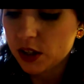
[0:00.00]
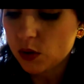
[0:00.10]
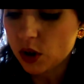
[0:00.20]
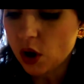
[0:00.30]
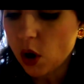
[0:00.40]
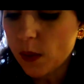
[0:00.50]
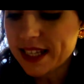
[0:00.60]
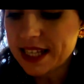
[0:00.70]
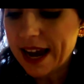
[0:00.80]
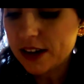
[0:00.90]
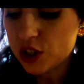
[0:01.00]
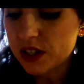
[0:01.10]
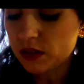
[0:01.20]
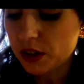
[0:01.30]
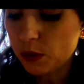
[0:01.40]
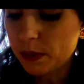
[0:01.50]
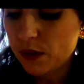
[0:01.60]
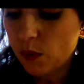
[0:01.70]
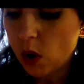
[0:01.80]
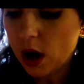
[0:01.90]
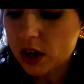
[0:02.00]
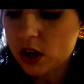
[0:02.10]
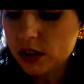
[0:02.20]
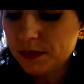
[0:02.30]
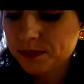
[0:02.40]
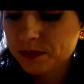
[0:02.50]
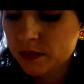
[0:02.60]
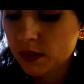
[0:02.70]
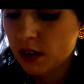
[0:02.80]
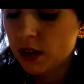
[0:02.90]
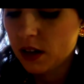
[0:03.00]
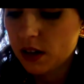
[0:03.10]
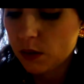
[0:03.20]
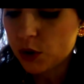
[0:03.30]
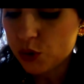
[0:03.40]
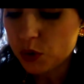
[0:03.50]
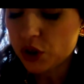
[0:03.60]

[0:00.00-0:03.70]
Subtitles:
you can always add just a little bit of water, which